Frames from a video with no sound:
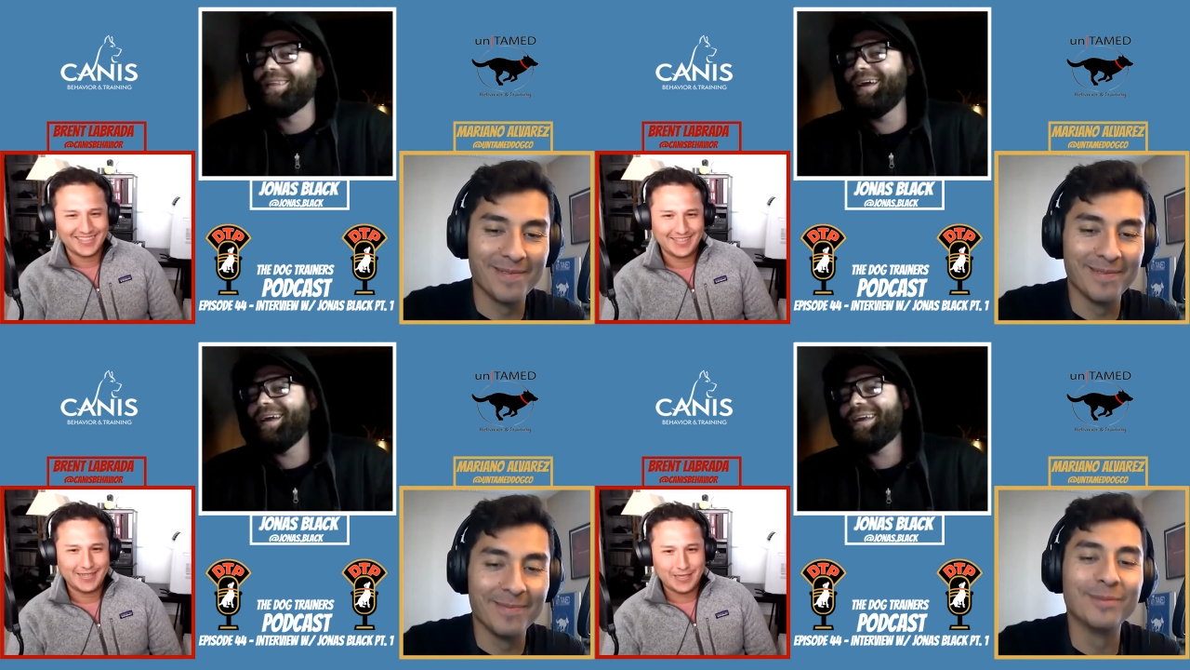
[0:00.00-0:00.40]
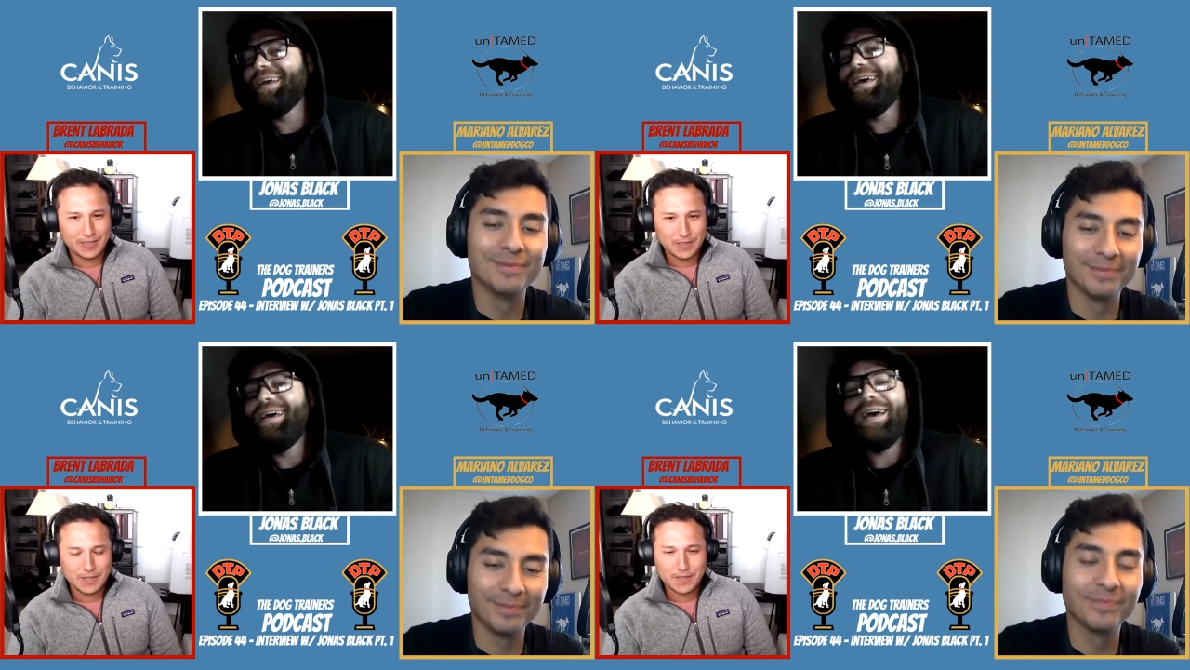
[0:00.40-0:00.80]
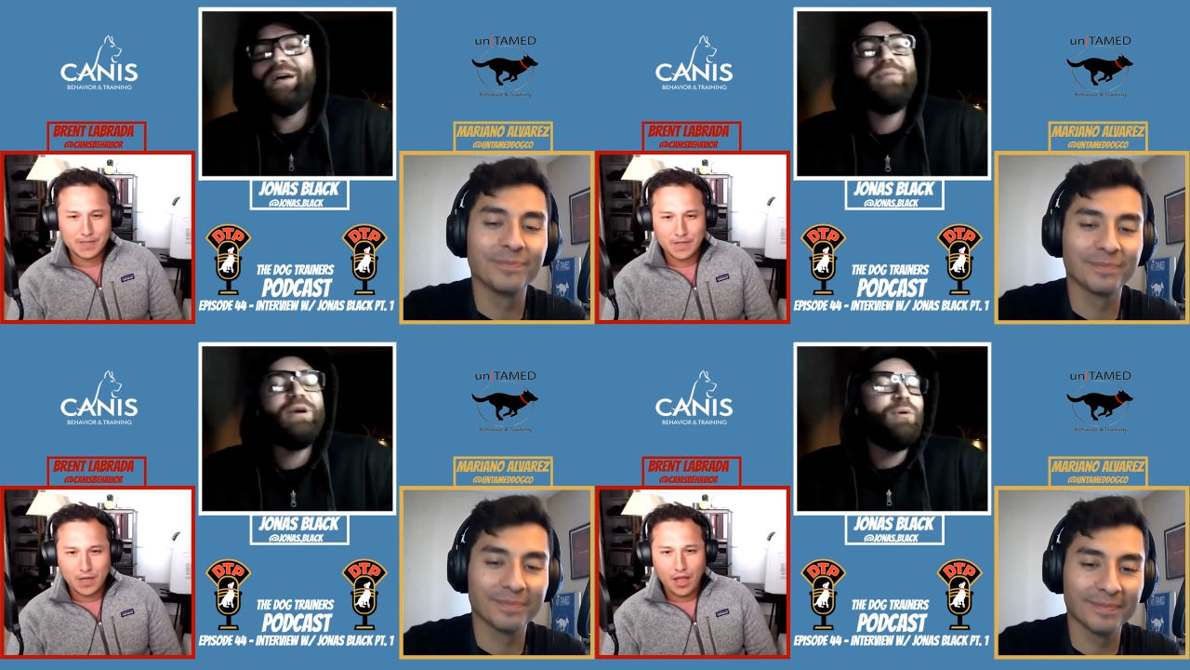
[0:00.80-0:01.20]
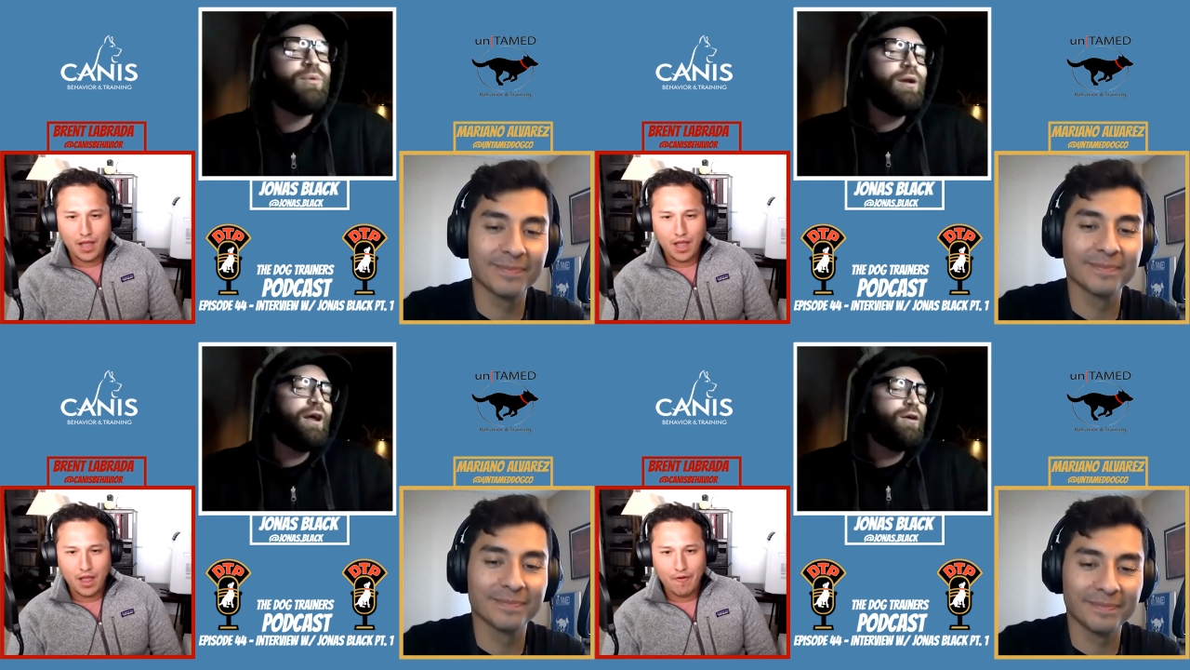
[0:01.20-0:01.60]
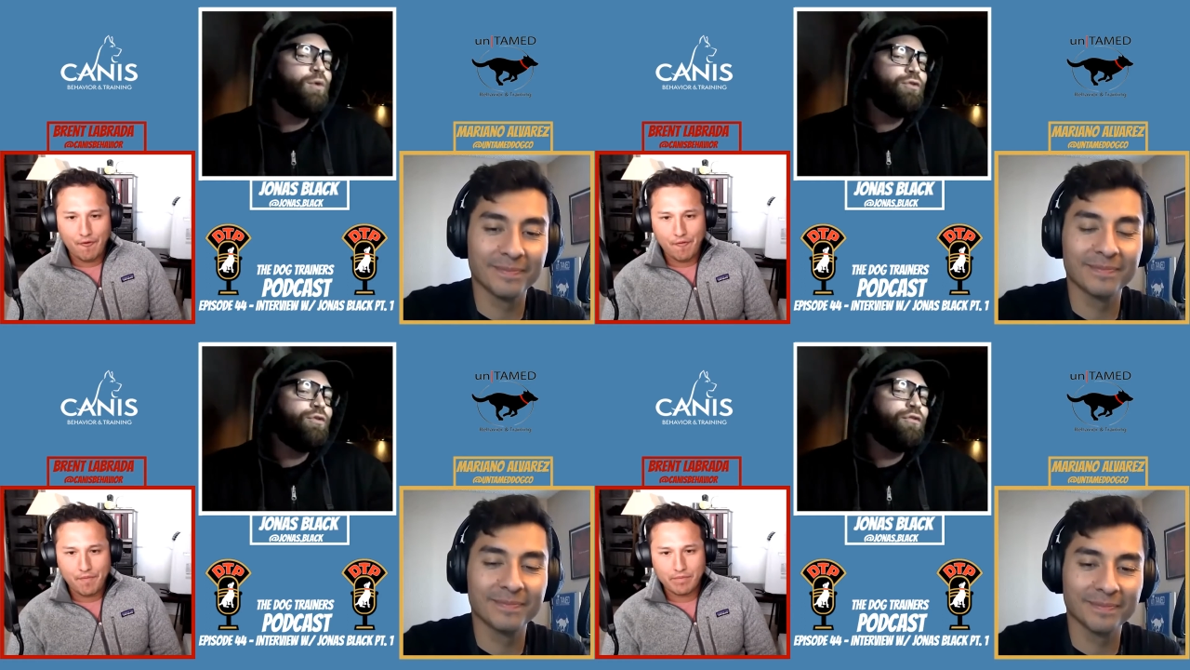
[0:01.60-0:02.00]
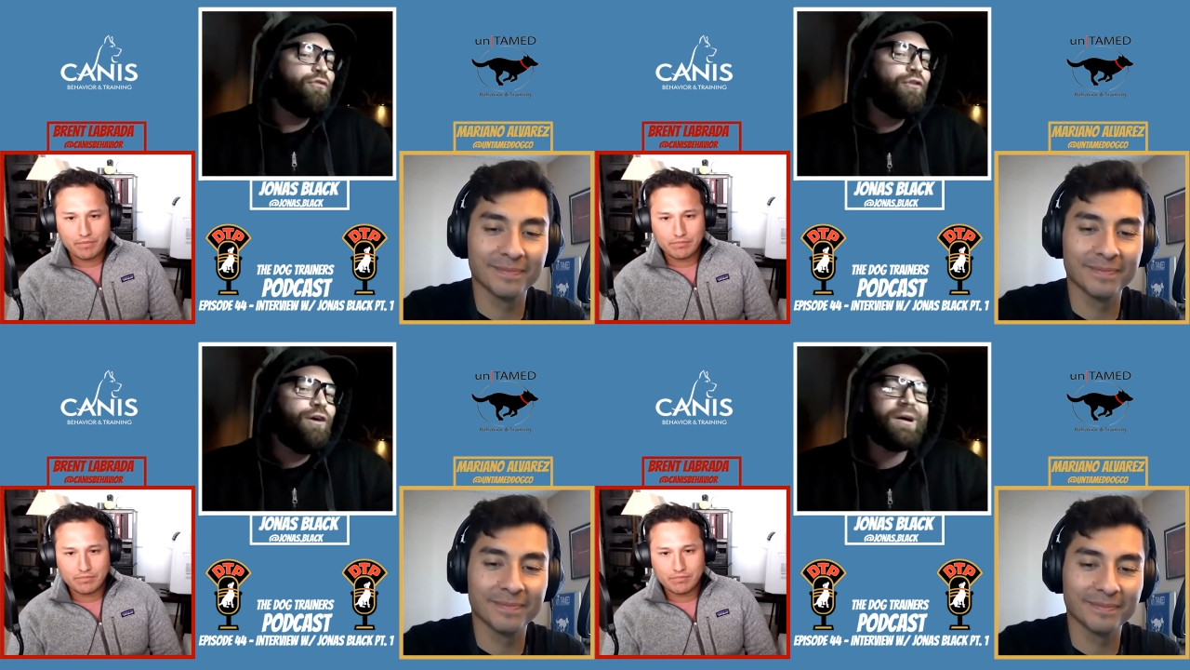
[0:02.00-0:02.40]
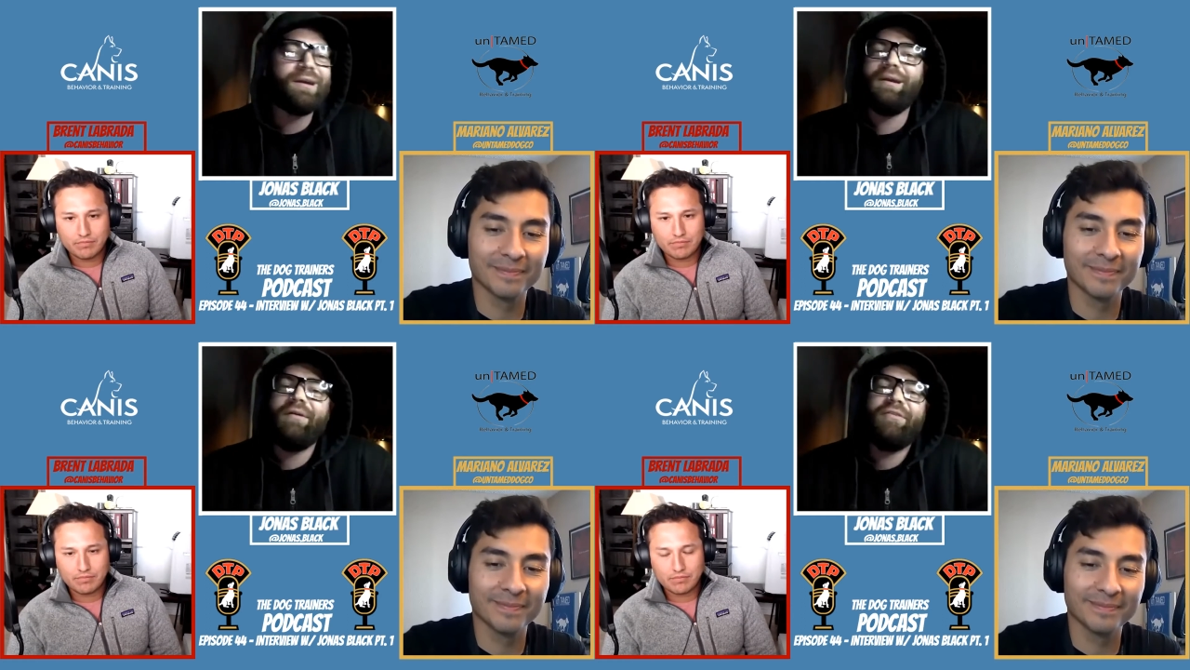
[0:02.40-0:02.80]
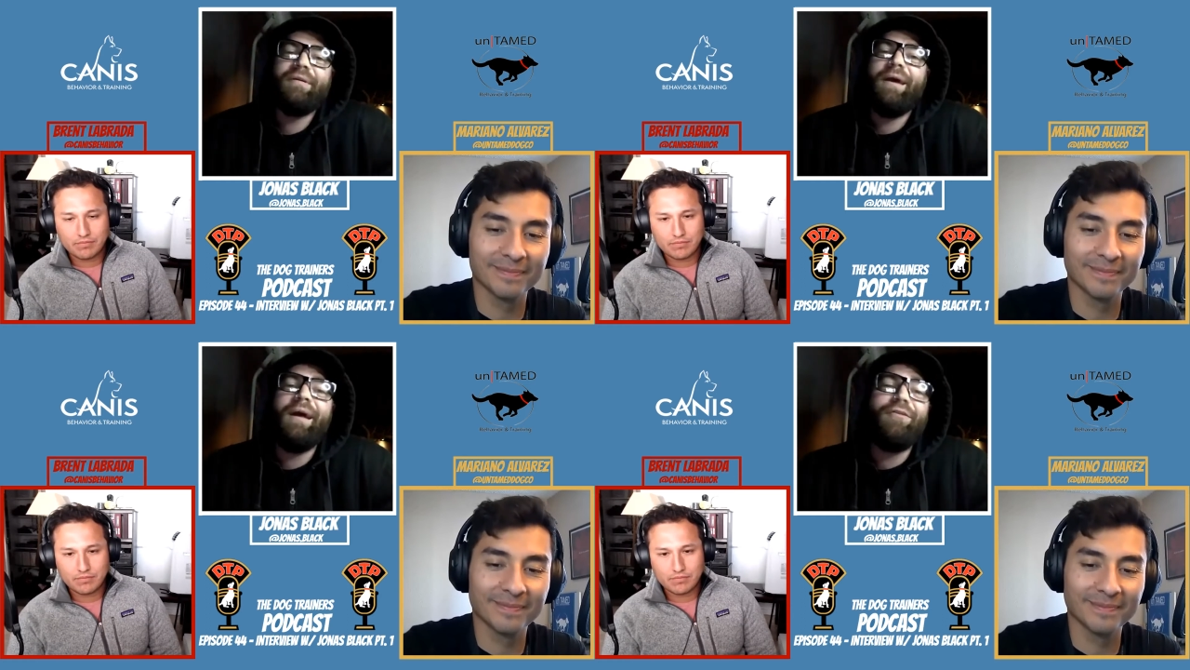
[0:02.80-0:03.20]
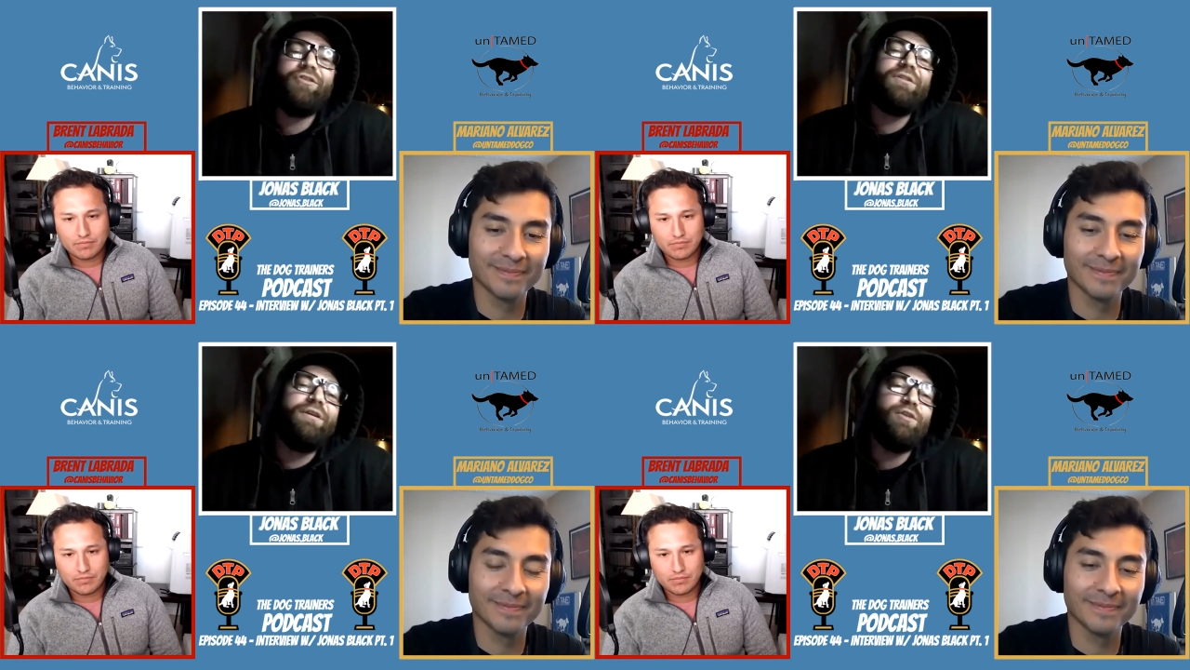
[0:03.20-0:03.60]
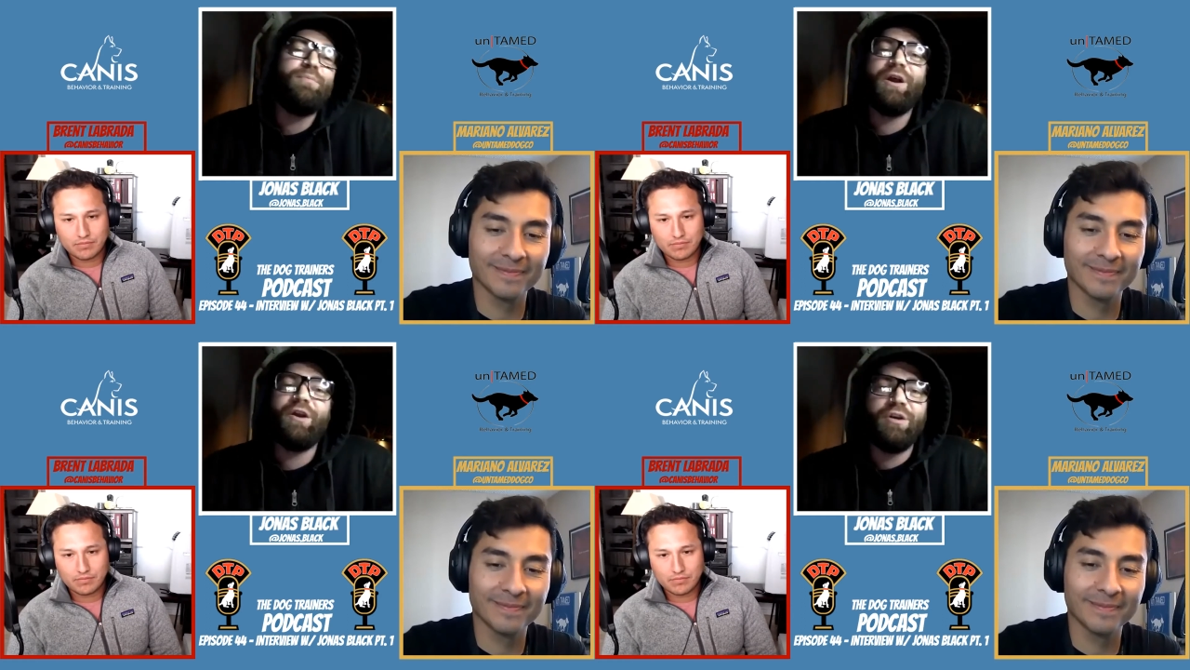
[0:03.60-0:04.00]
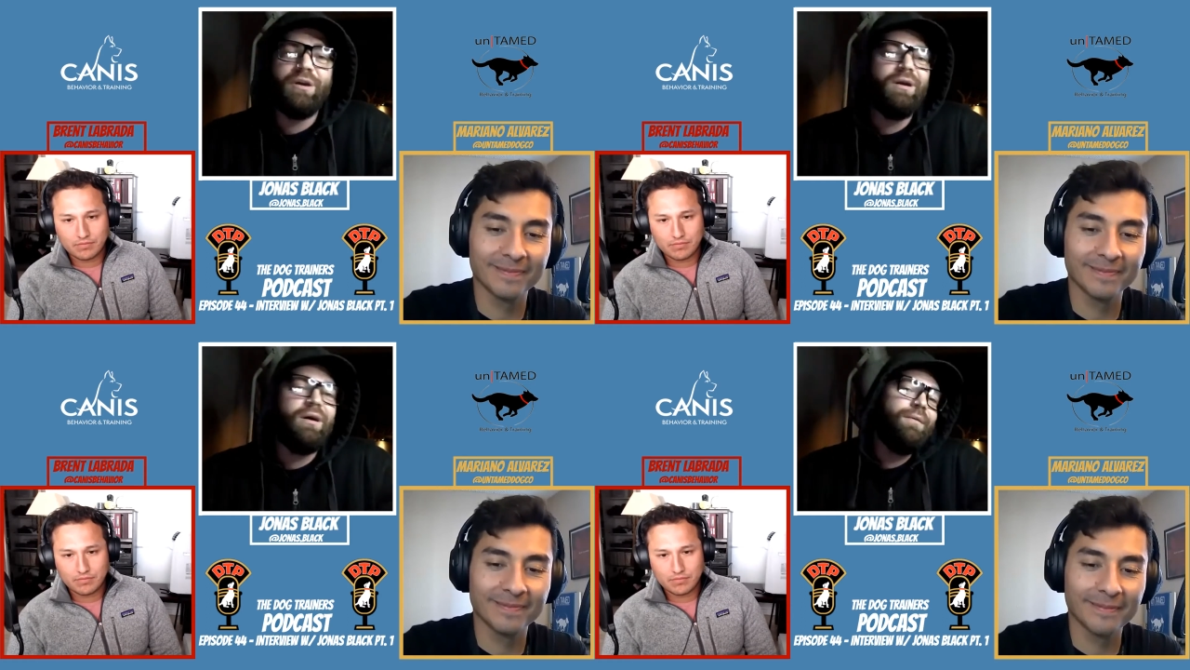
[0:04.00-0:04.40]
Speaker 1: lake, and people were like, "What the fuck?" And I was like, "Yeah, it's just leash pressure, you know.